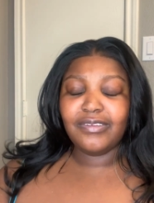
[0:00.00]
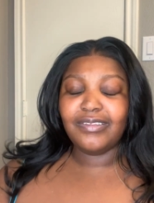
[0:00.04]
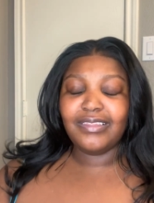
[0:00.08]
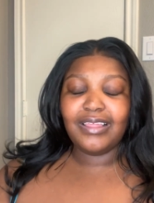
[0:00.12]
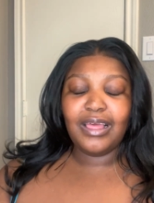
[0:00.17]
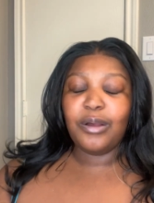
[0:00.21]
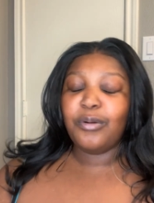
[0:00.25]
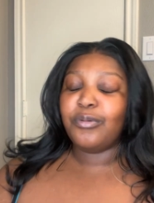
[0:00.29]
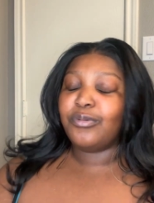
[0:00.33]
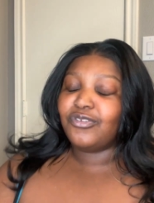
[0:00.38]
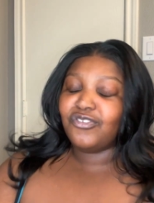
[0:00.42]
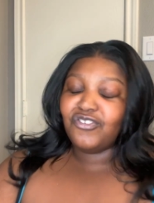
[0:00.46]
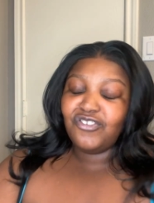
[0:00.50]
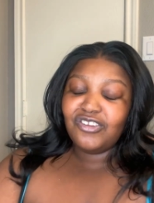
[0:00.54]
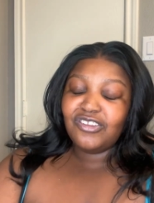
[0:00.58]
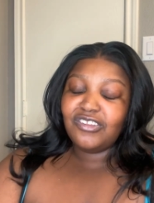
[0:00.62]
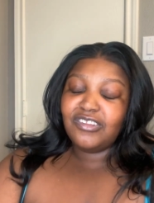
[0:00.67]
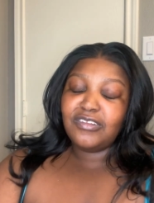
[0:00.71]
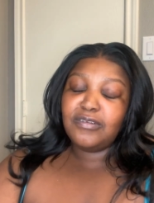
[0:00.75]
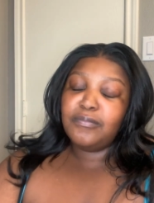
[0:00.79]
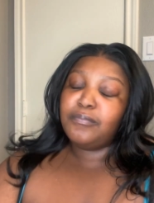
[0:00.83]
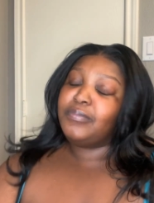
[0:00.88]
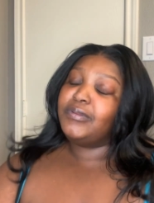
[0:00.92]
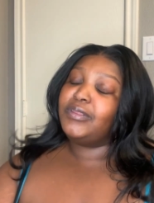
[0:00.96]
And that
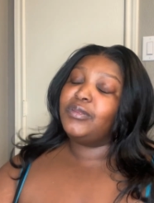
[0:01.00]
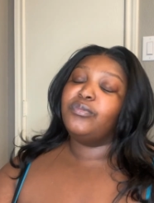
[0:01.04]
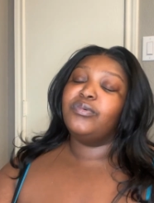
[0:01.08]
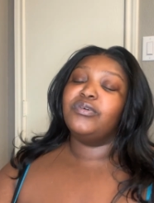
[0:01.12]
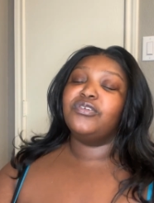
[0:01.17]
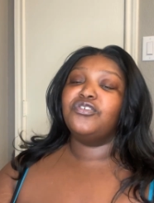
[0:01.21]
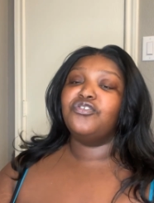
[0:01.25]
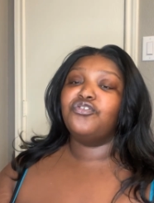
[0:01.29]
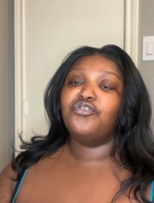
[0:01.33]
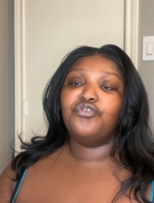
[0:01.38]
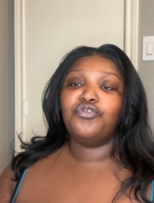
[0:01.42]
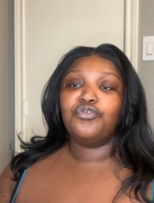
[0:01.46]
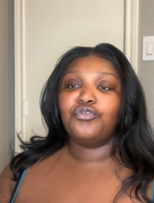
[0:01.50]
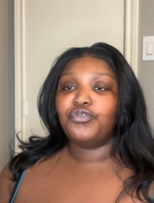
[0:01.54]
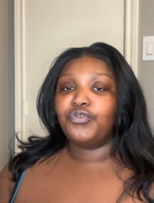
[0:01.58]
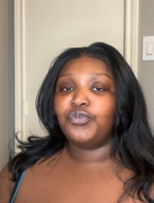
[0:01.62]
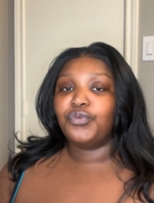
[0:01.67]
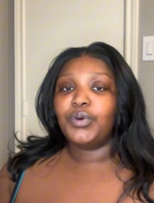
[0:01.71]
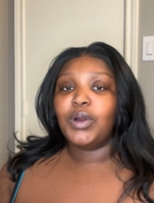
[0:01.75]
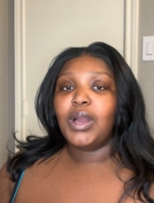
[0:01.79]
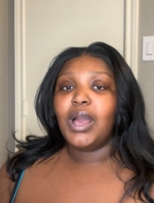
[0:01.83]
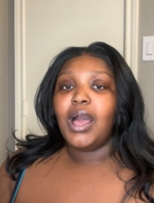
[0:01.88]
just simply wasn't true.